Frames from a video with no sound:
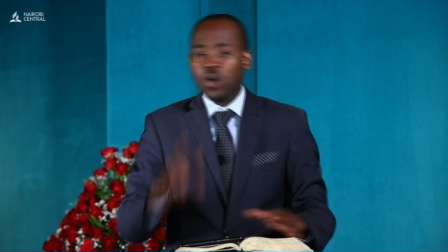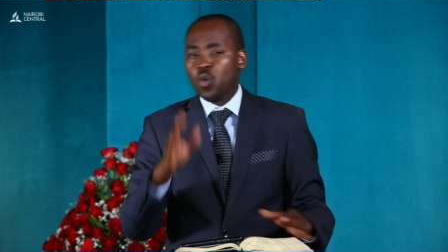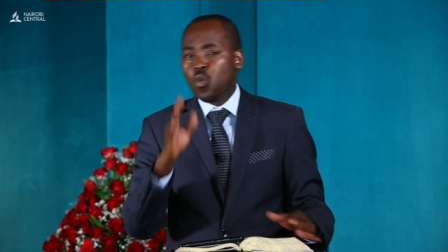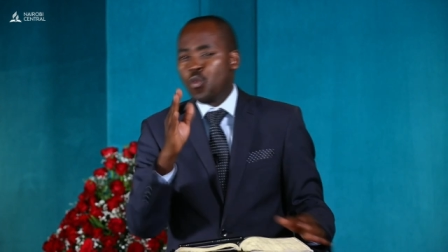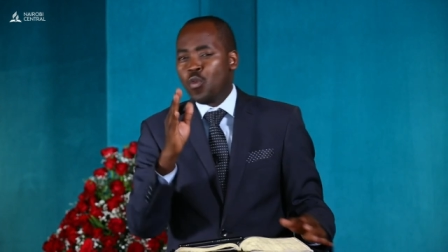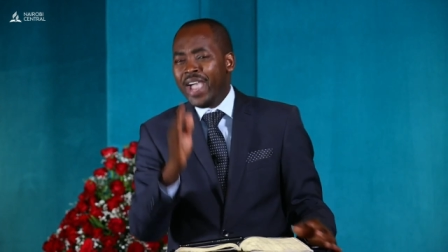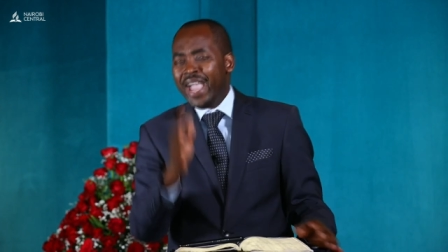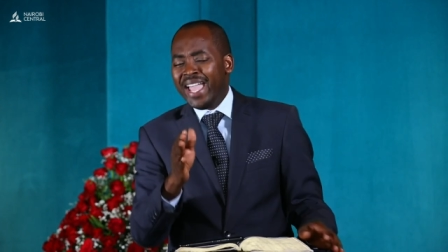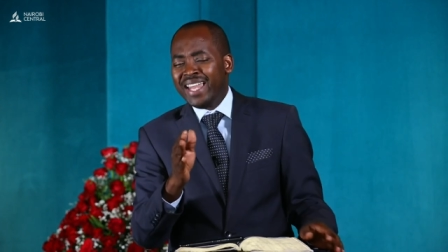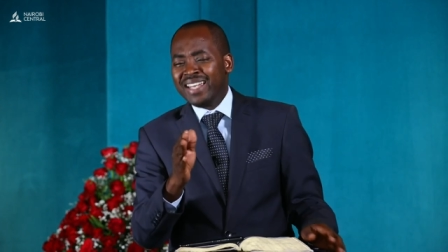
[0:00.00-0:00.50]

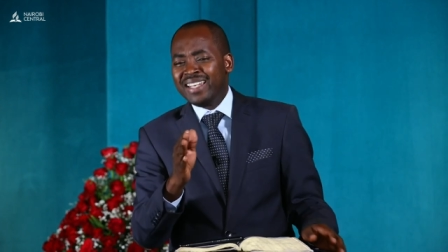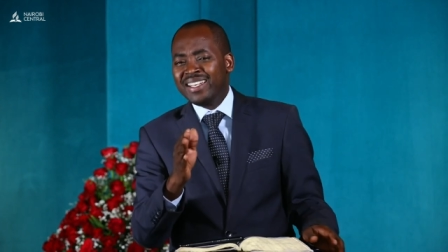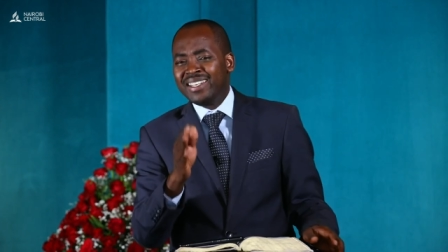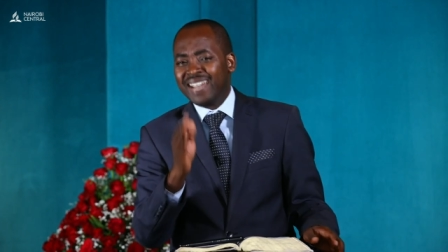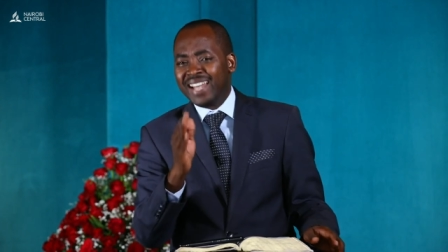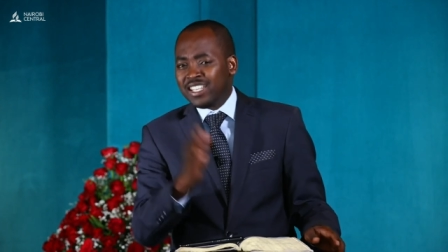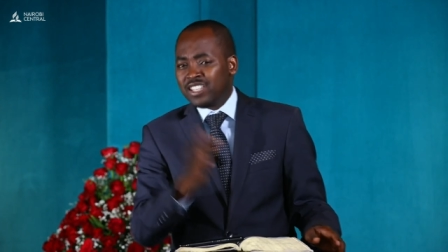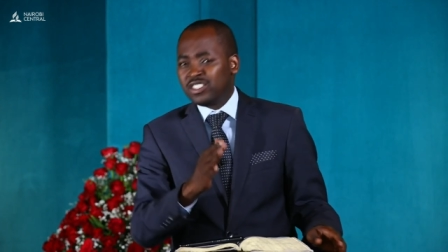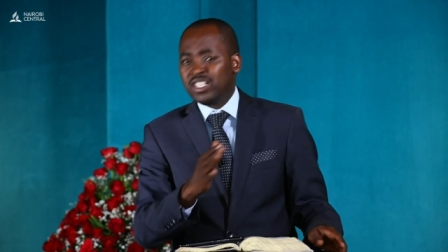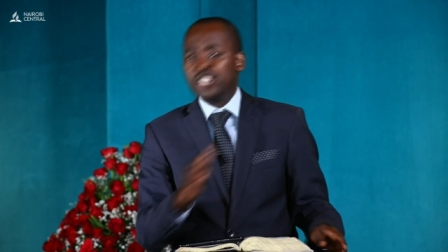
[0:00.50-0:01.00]
When
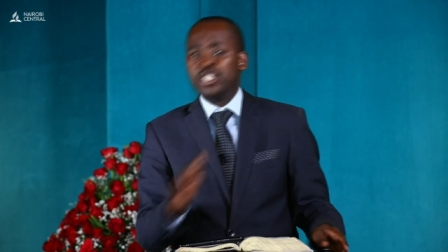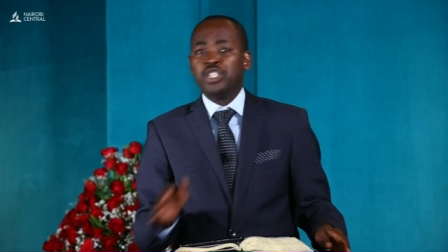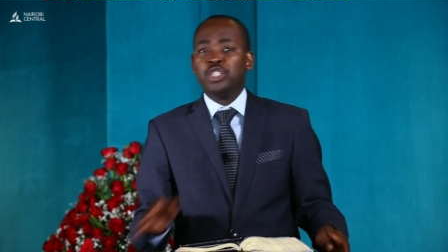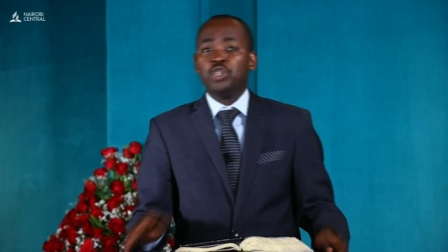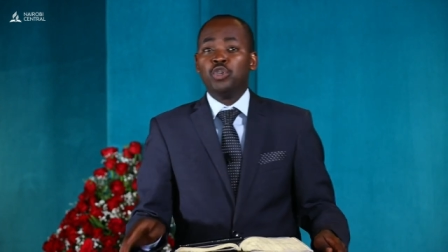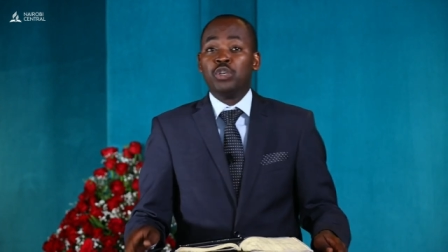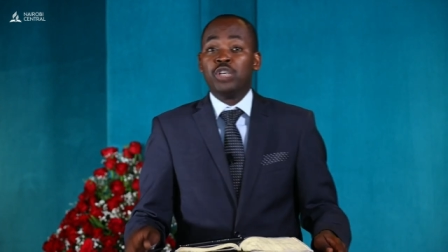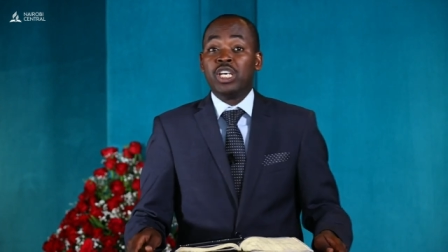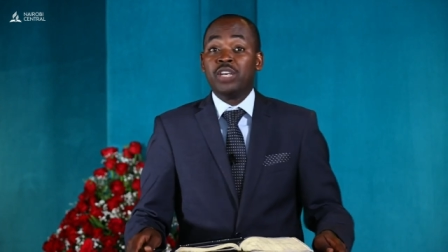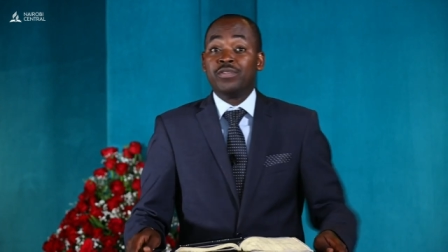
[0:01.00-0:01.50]
lastly did
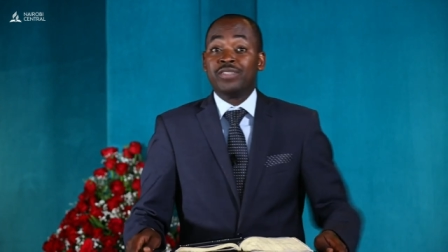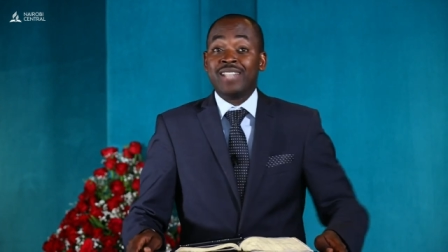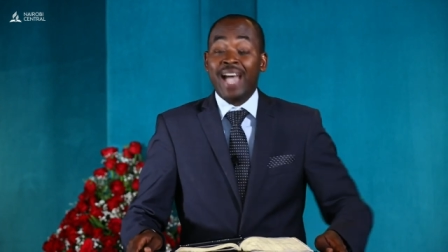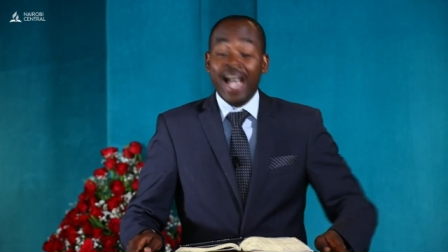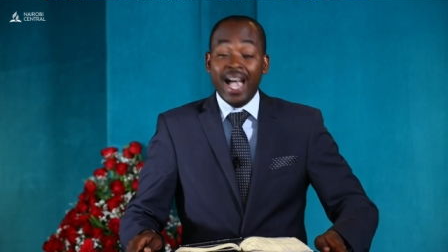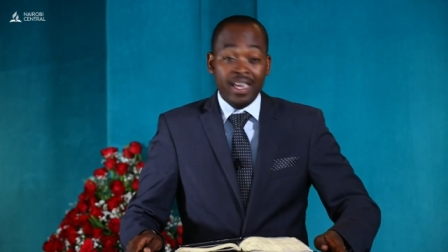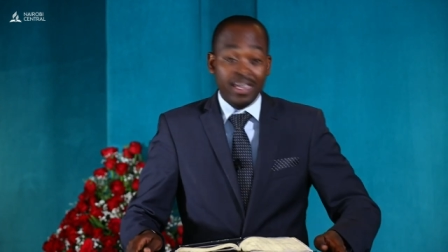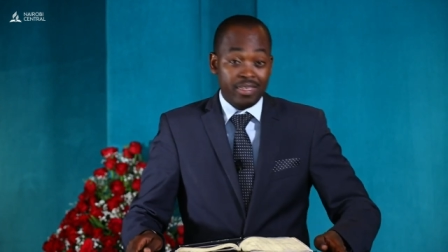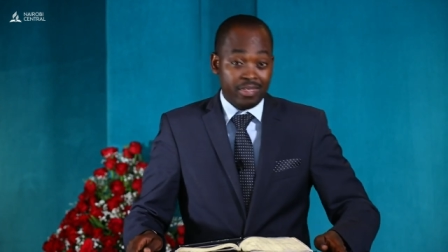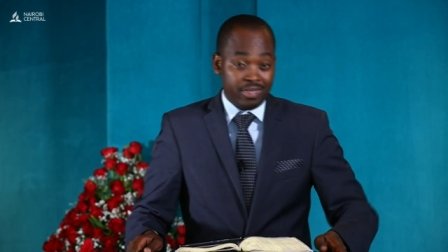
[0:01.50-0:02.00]
you give
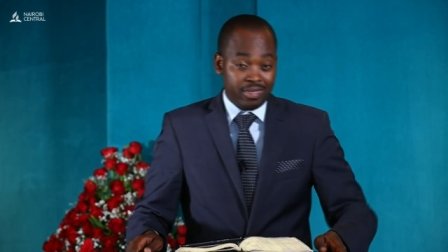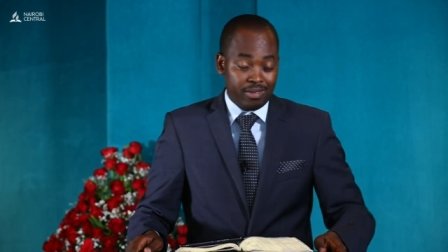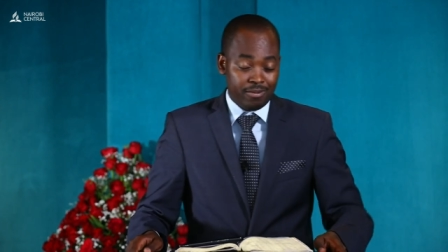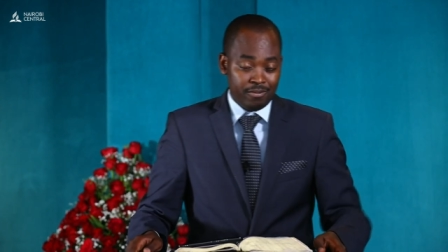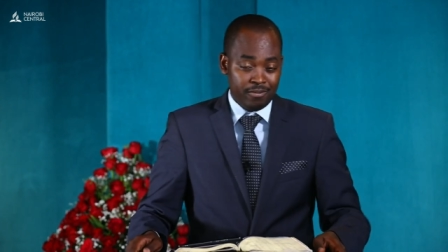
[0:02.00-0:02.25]
tithe?